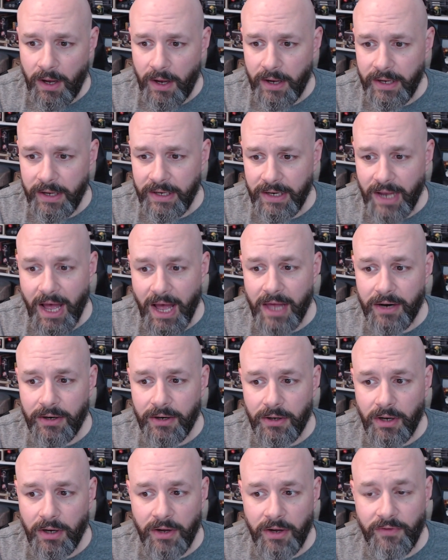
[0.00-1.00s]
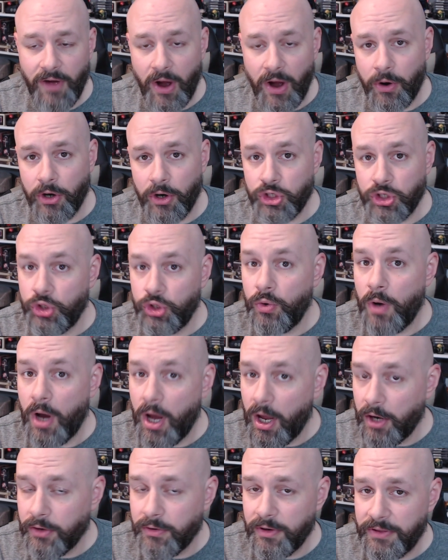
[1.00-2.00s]
in honor of our
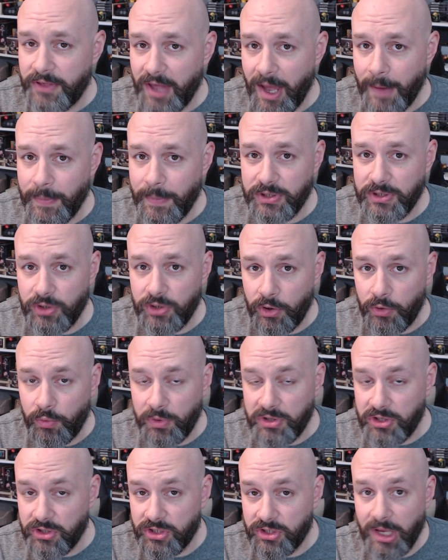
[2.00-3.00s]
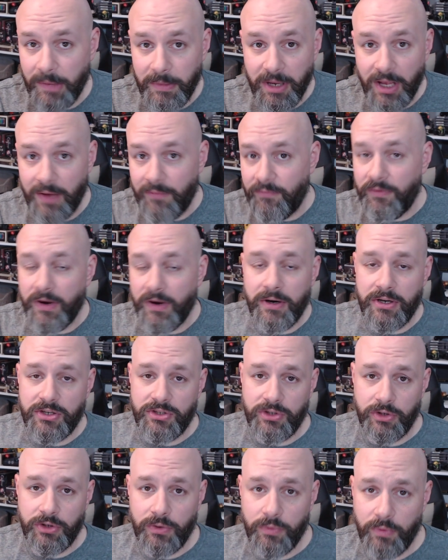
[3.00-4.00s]
200th episode, which is coming up very
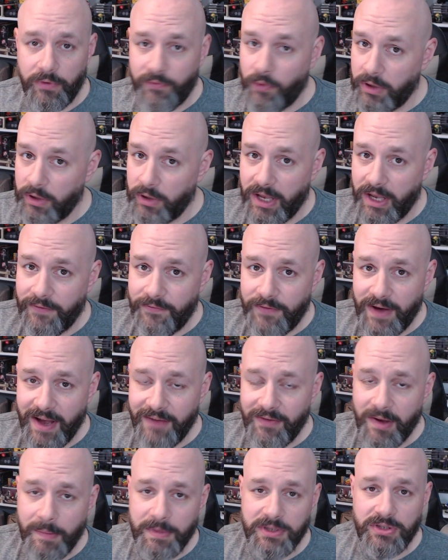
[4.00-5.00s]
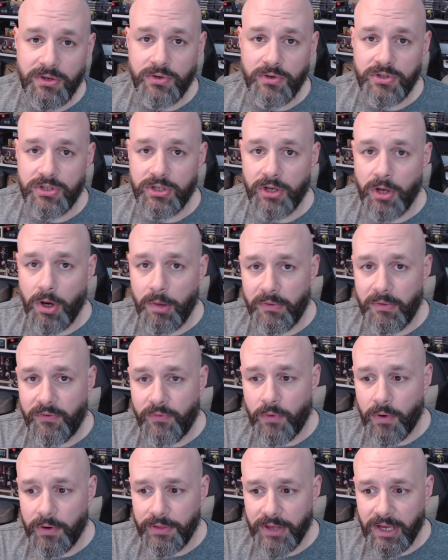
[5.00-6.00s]
soon, we've only got 5 episodes to go
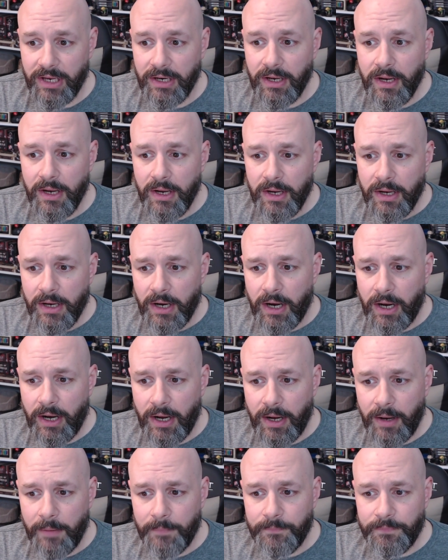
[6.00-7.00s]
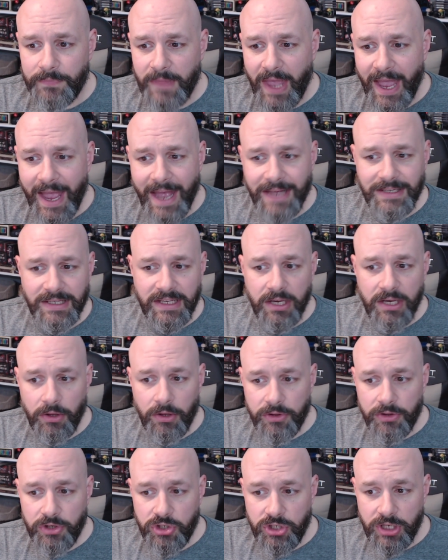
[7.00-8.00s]
before then, at
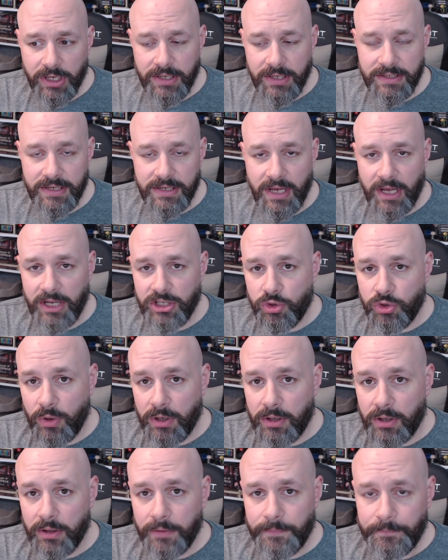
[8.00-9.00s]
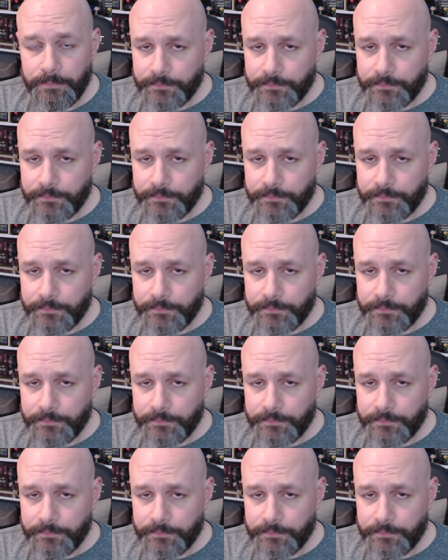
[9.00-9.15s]
Kill the Chickens on Twitter,